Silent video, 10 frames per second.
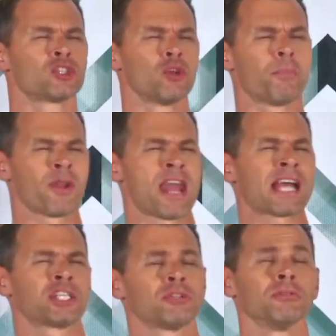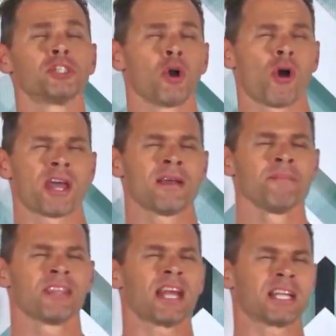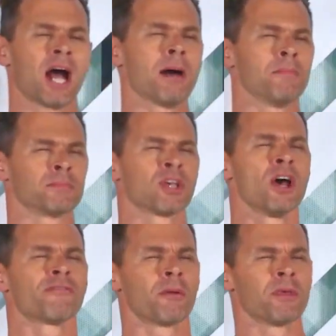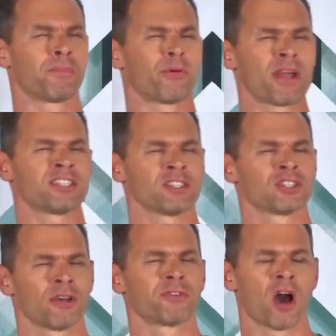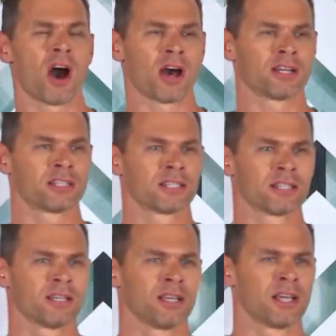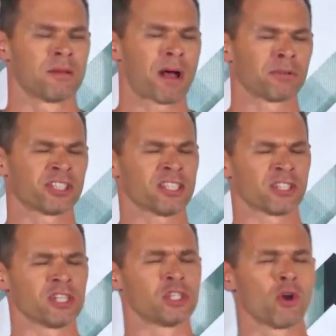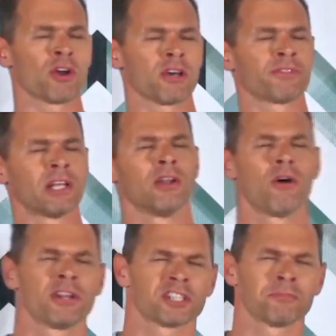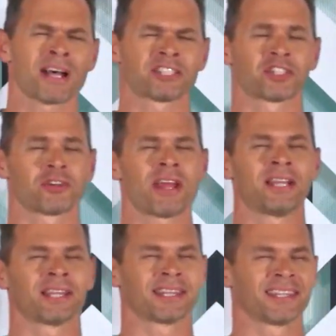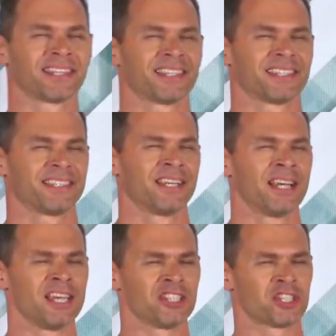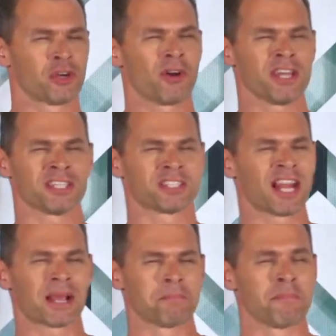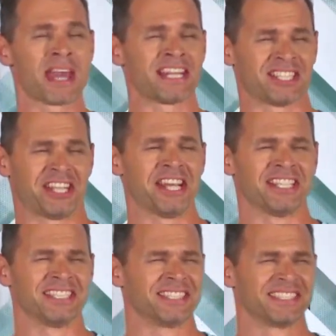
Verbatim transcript: supernatural joy that comes from the presence of God. Bible says, The joy of the Lord is my strength. His joy is like medicine.